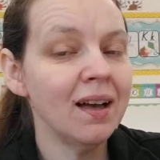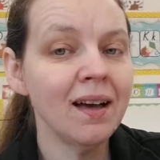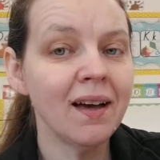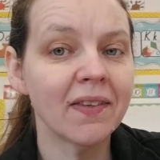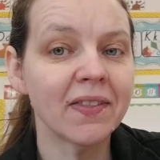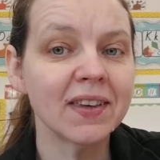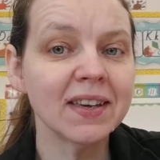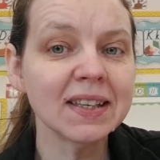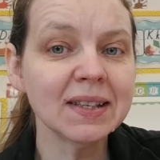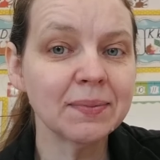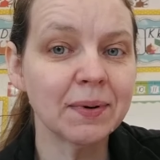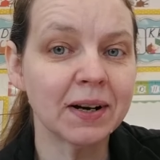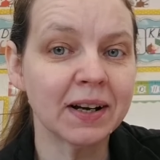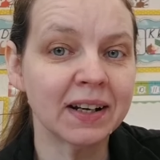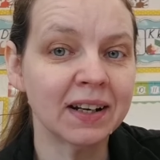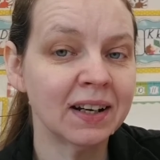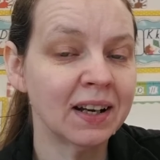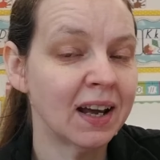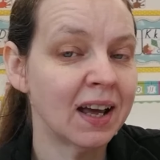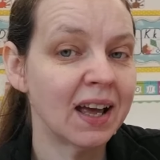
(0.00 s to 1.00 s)
This
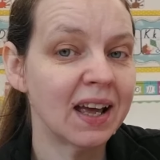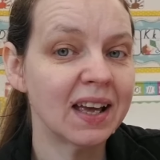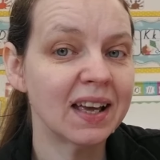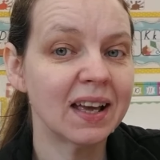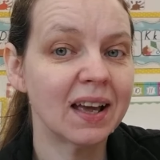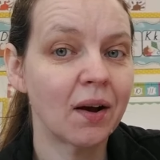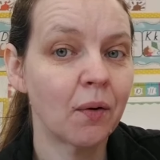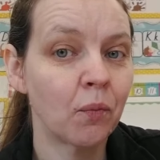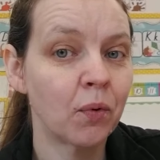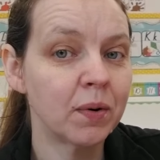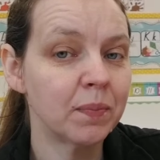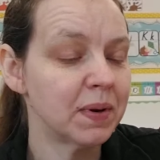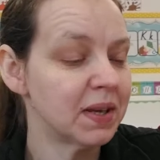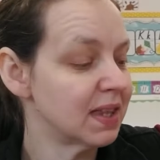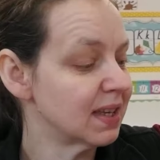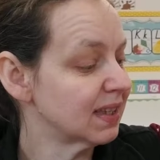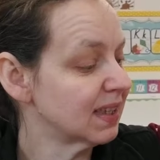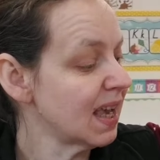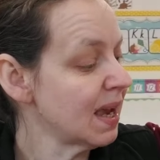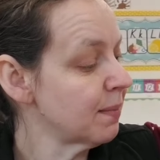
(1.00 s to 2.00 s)
one would be
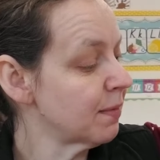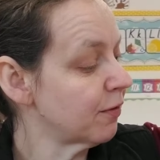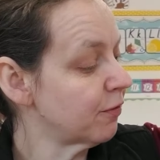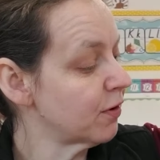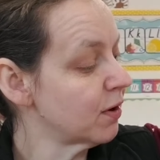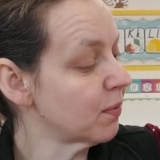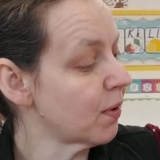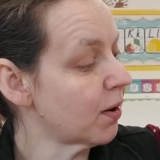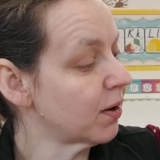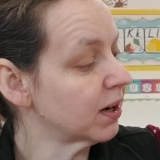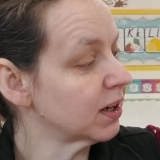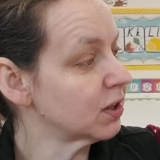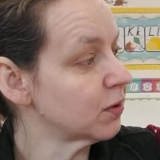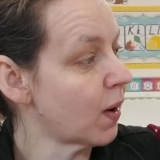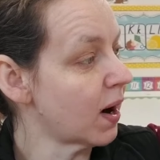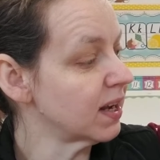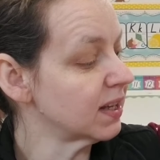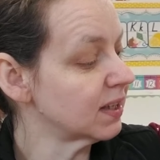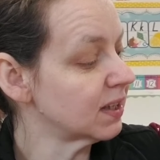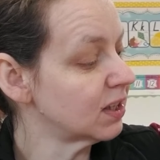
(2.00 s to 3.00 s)
the same if we wrote it
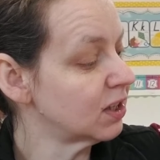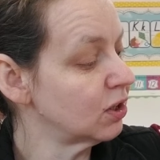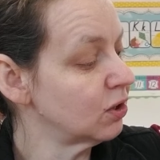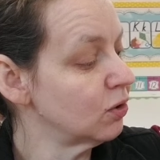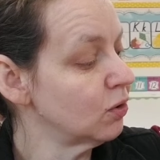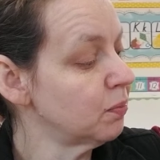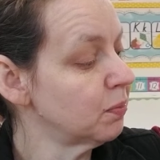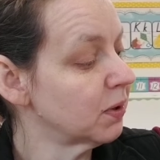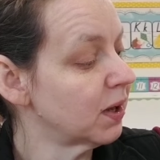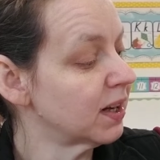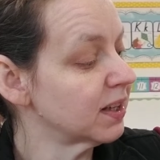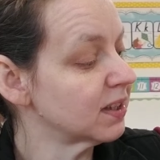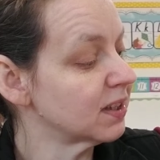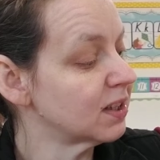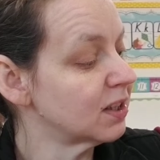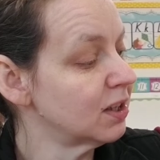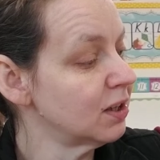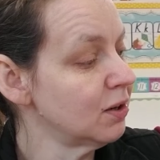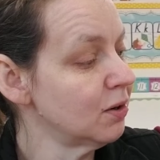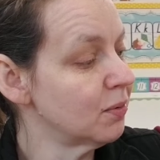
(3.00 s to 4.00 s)
twice. 2 plus
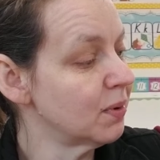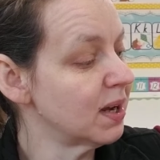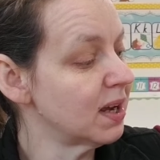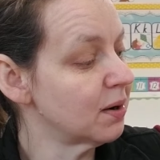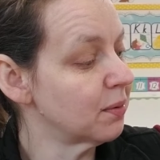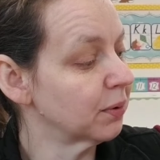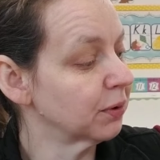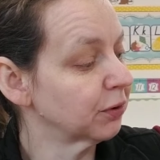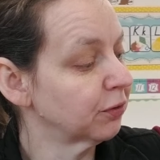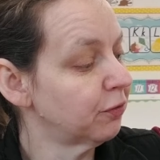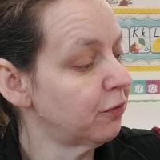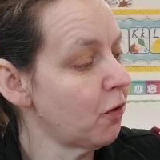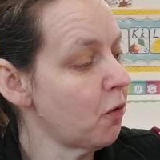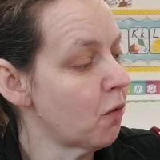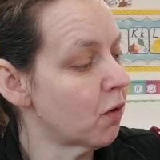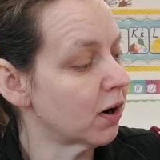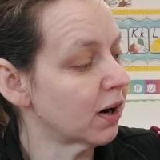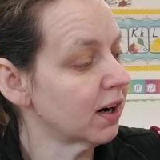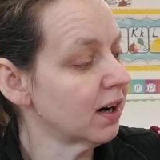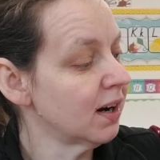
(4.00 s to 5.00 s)
2 equals
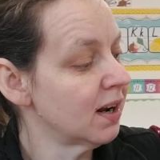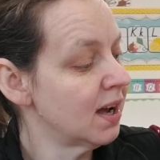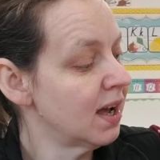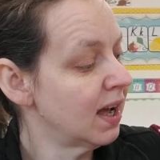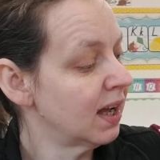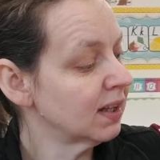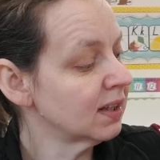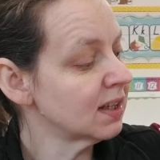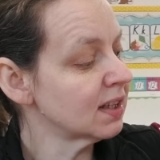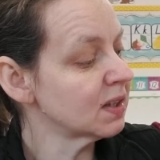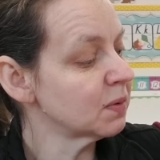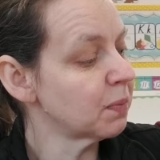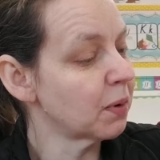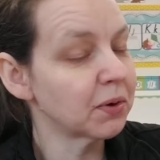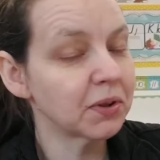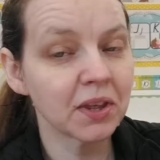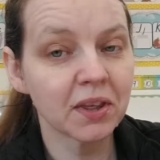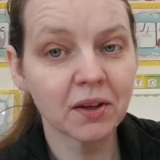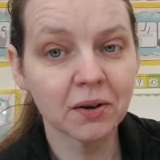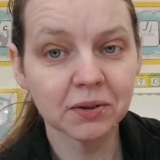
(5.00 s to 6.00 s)
4. And since
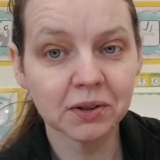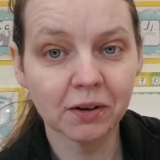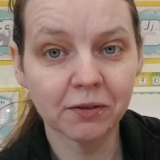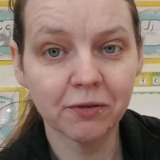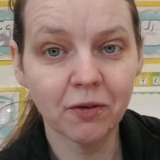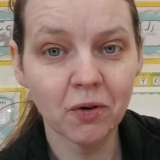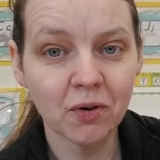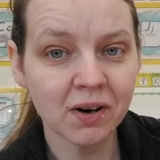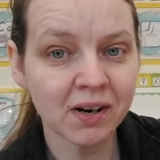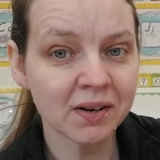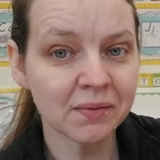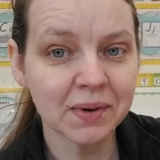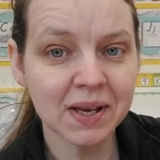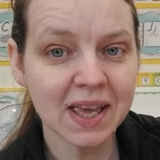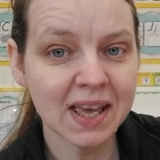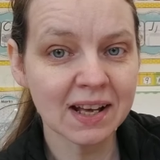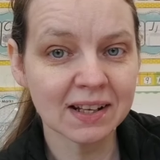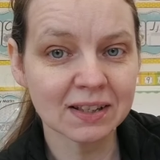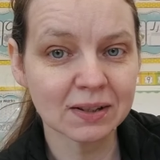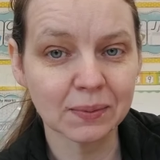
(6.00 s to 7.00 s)
both of those are 4, we
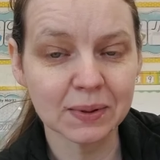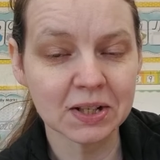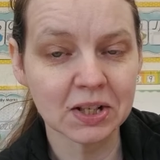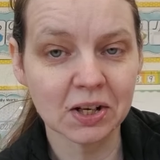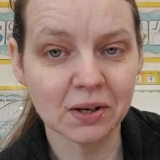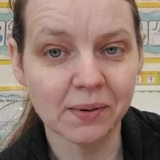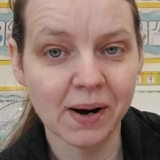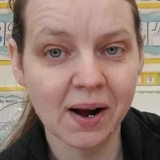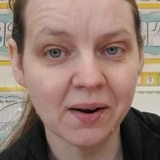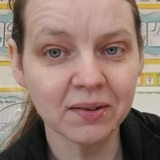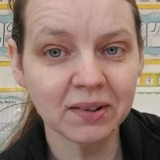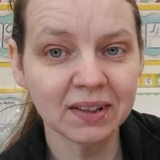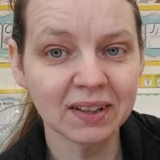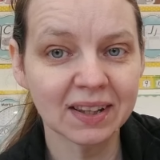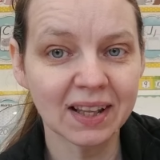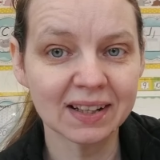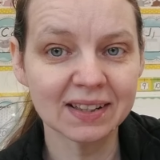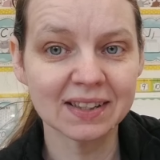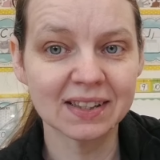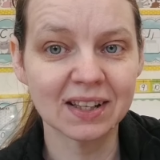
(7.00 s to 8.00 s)
can't switch it around.
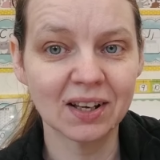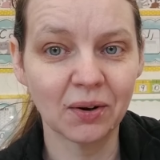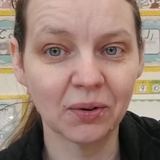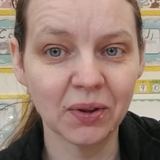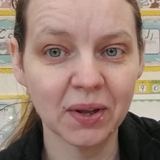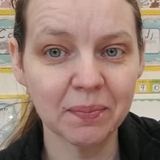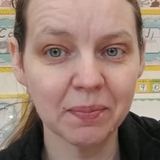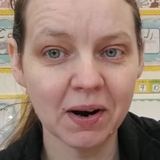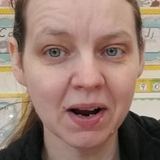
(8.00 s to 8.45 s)
That's the only